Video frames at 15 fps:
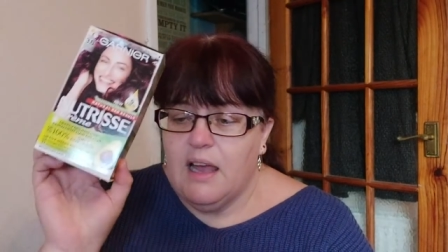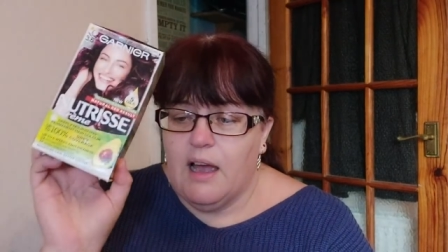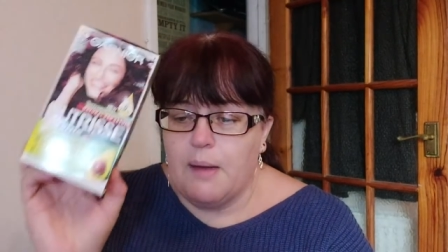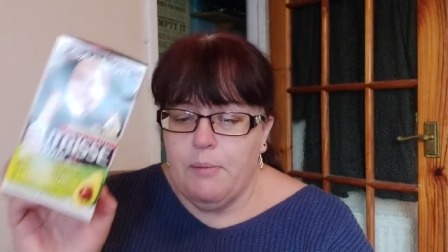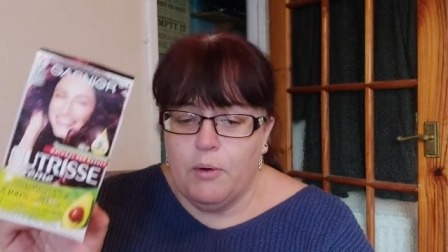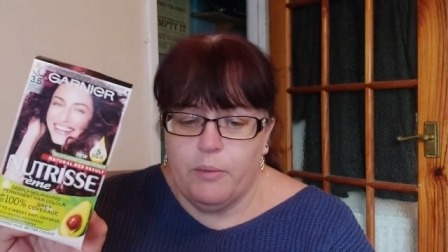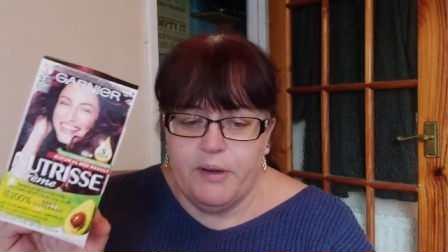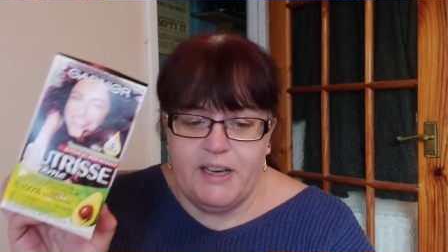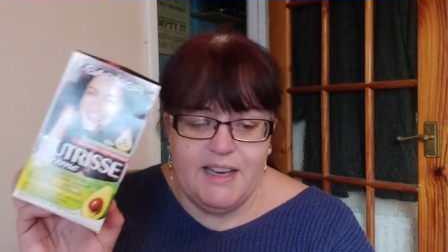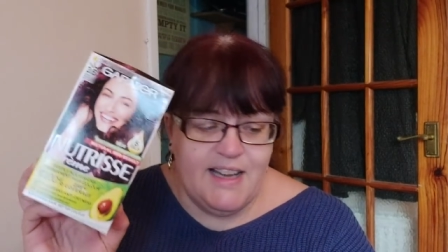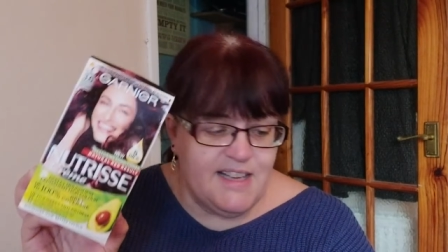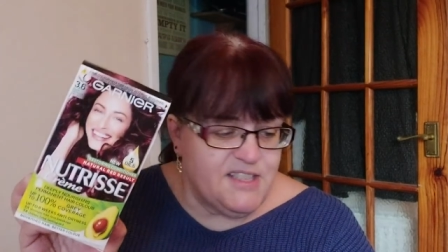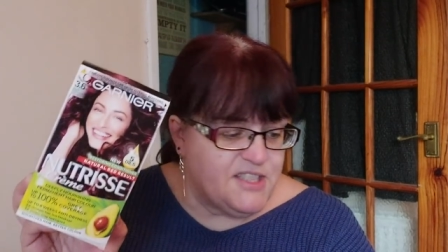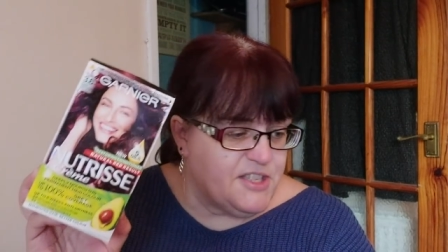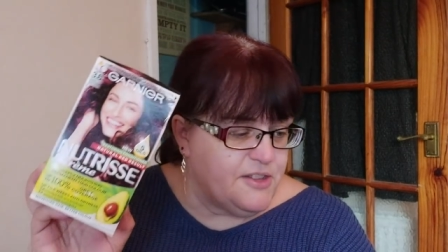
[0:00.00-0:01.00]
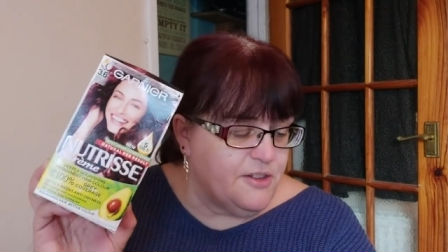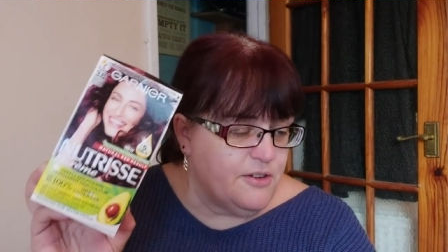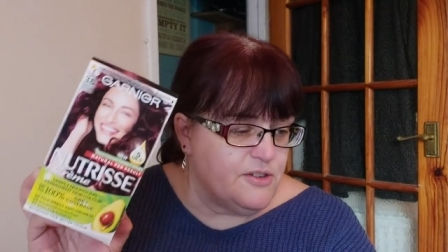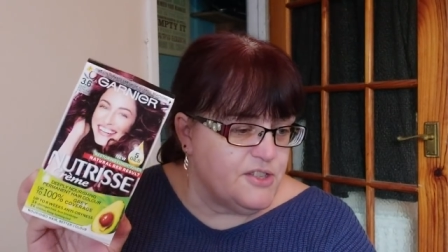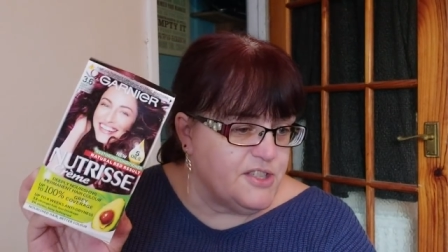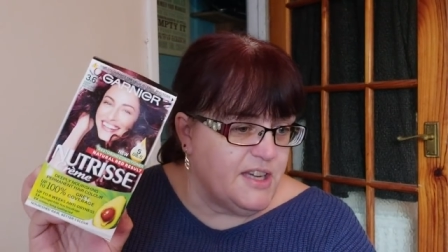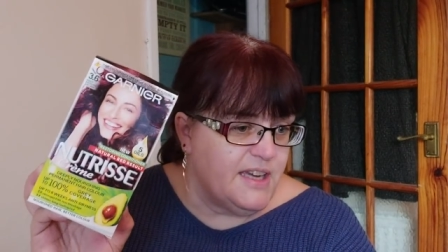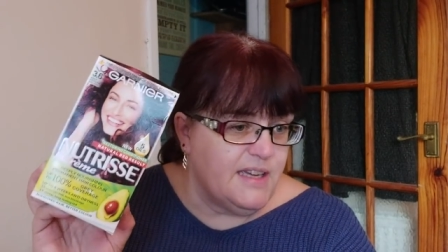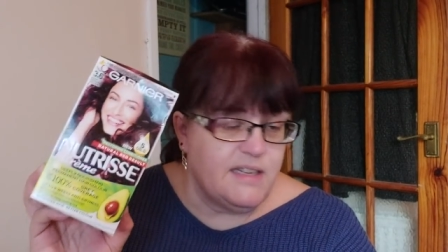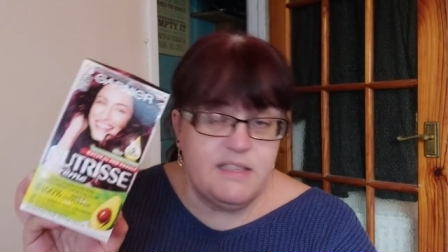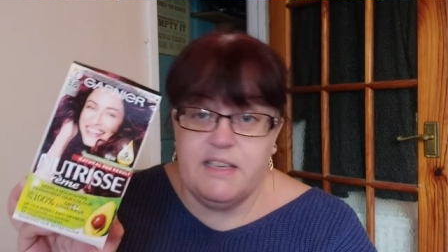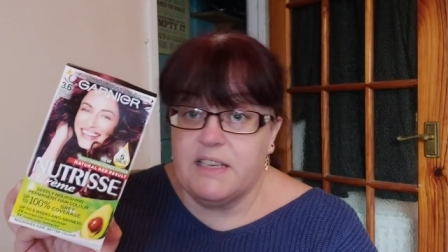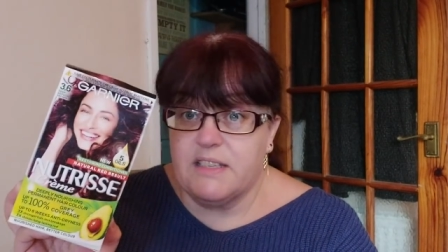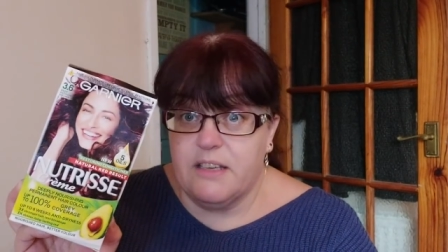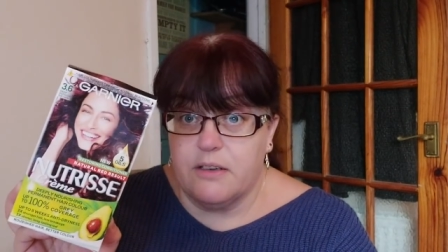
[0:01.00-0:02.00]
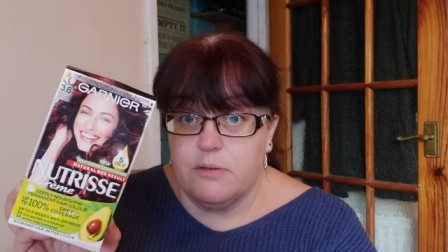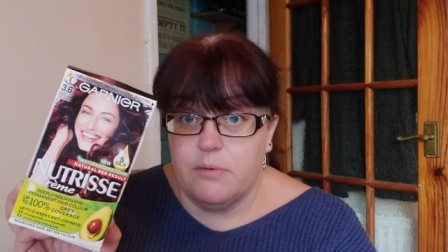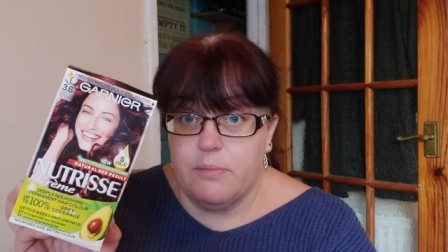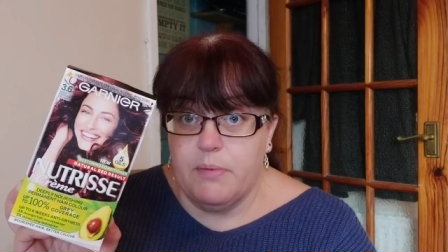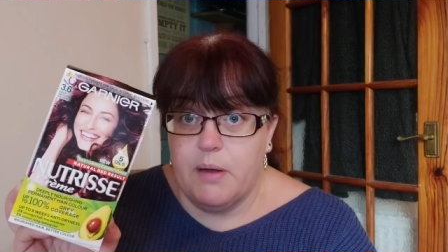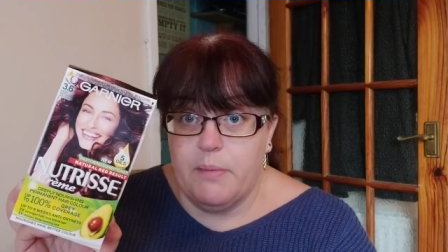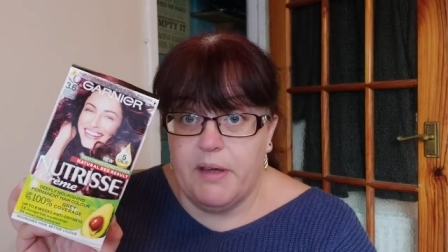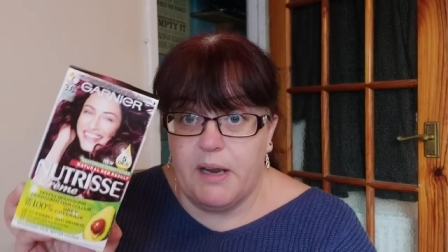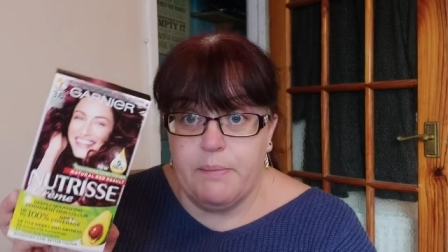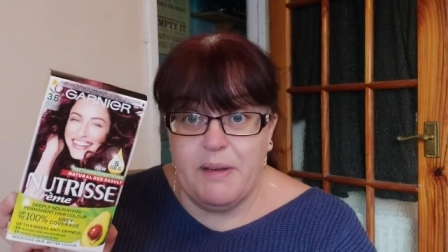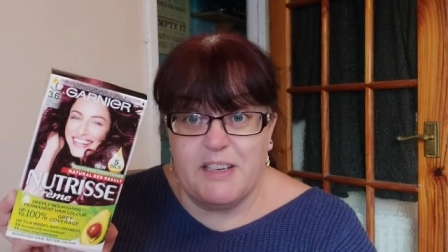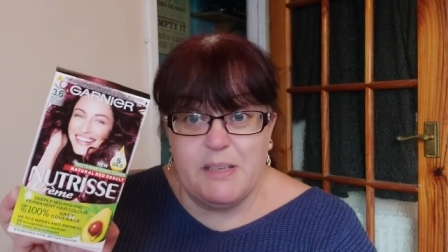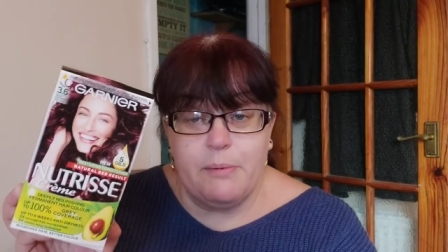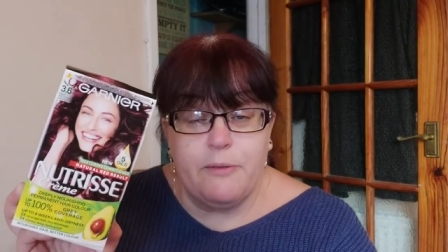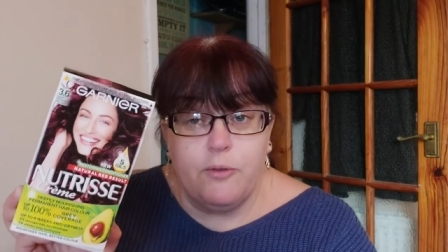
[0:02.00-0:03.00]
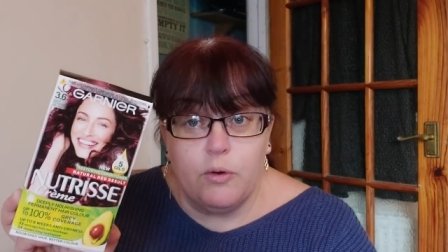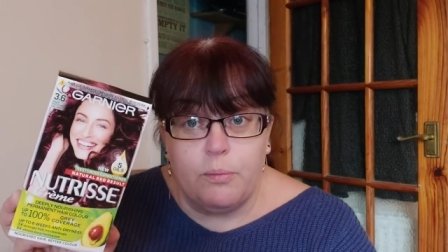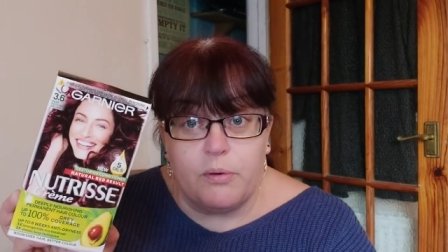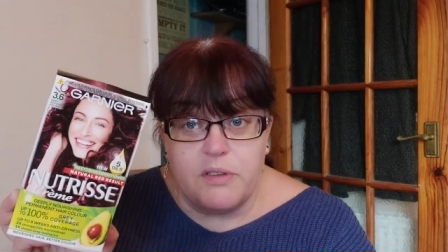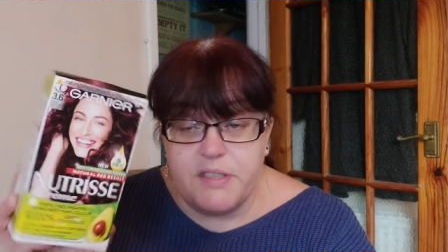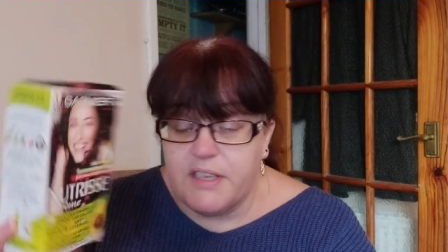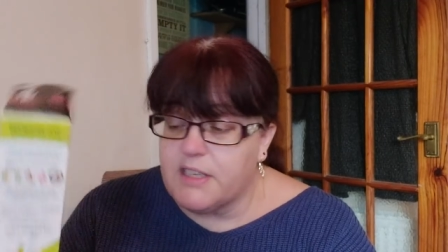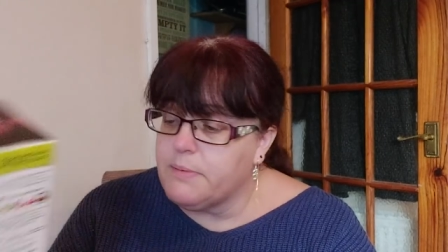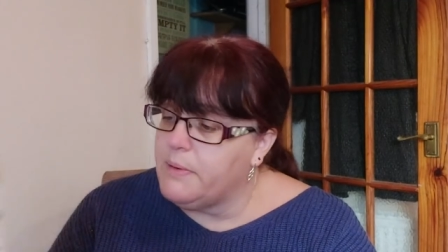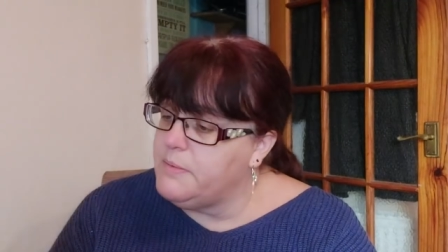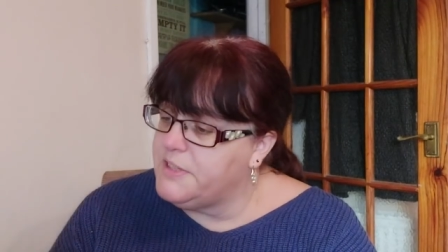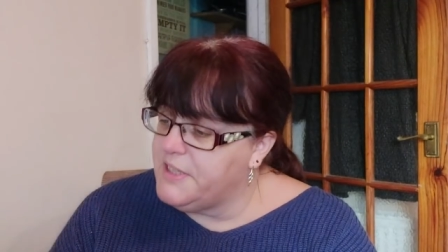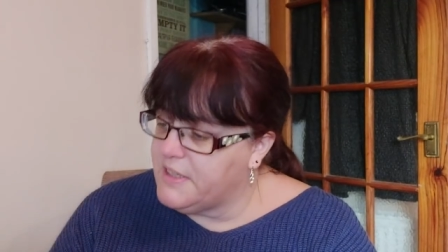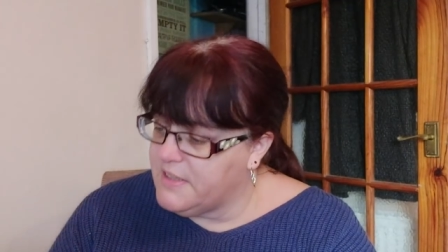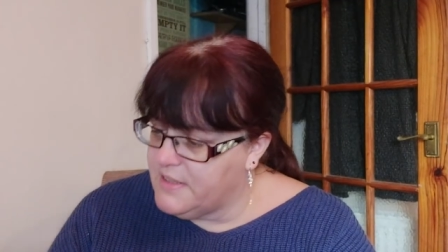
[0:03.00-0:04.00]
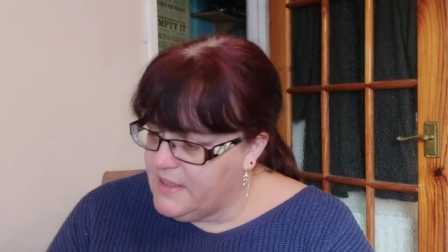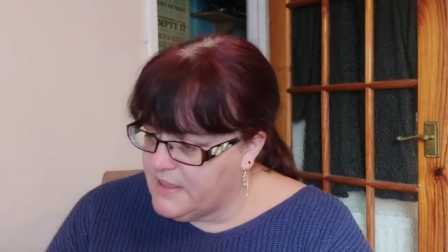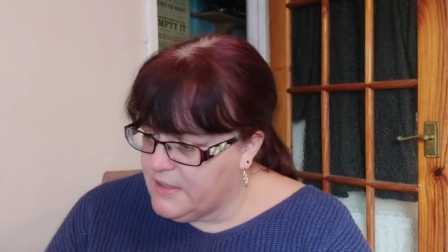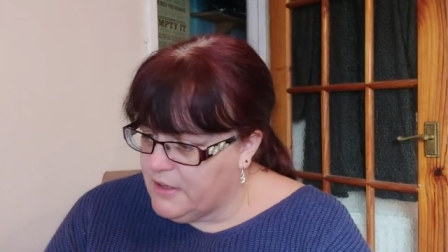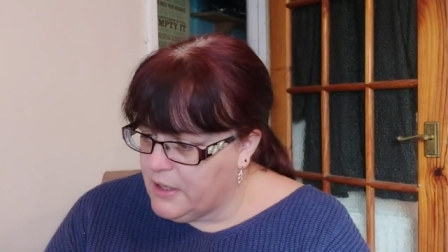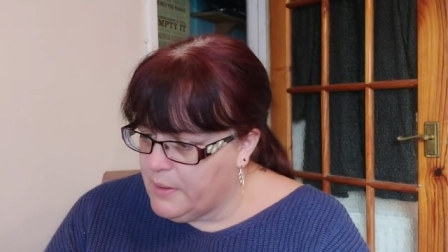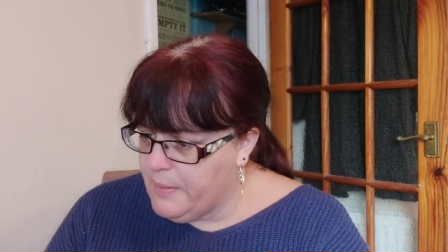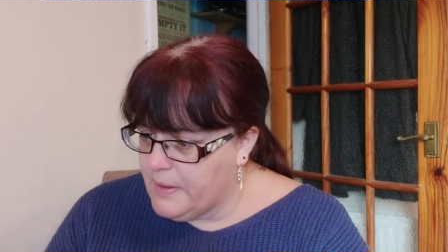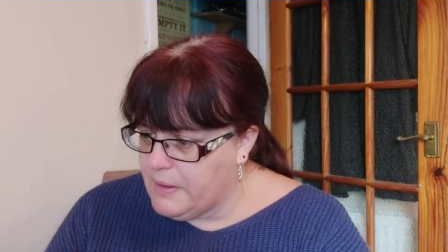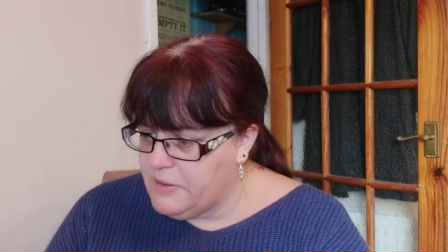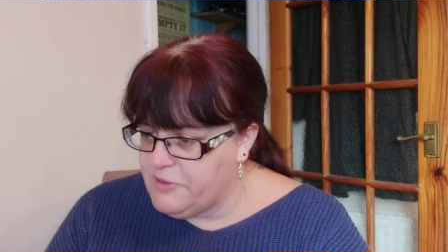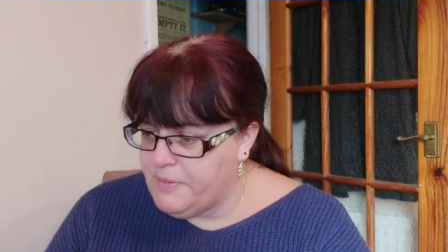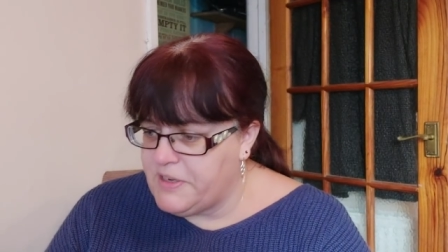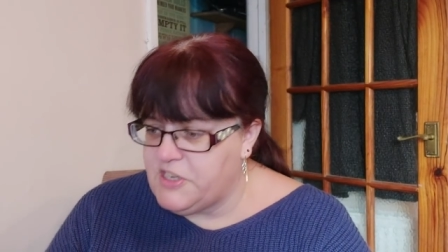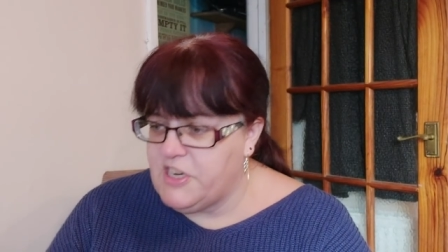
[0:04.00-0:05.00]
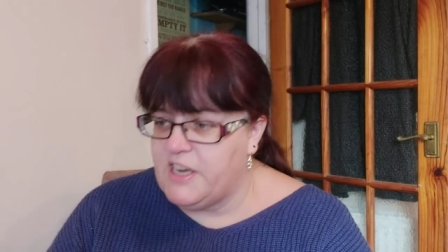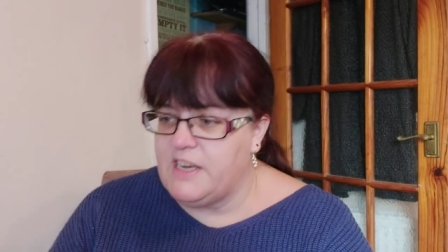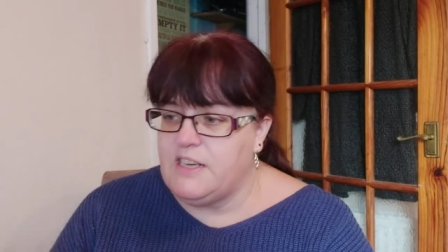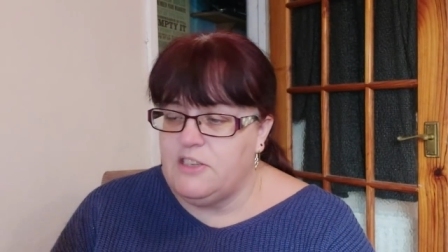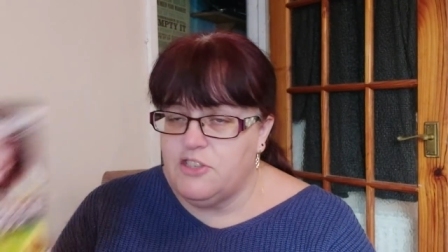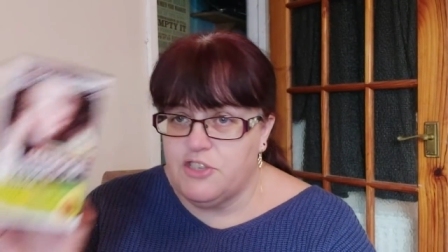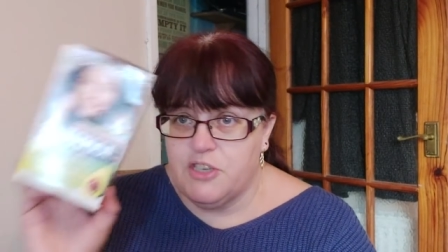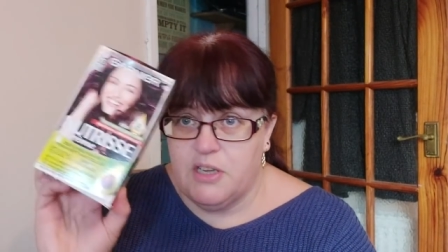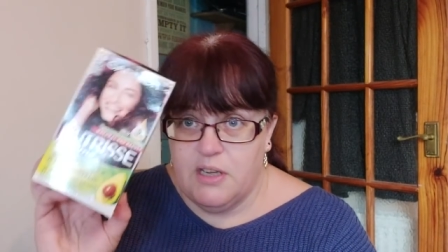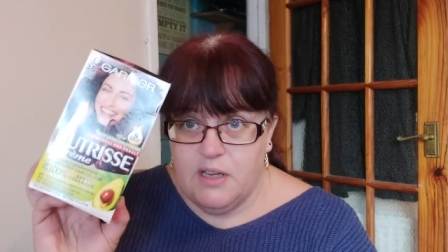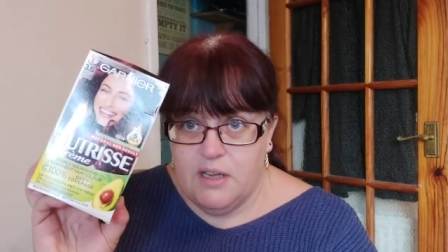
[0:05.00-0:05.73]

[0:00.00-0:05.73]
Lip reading: I bought one last Thursday in Tesco's with Mum, and I picked up a 4.6 by mistake, so that's going to go back in to be changed.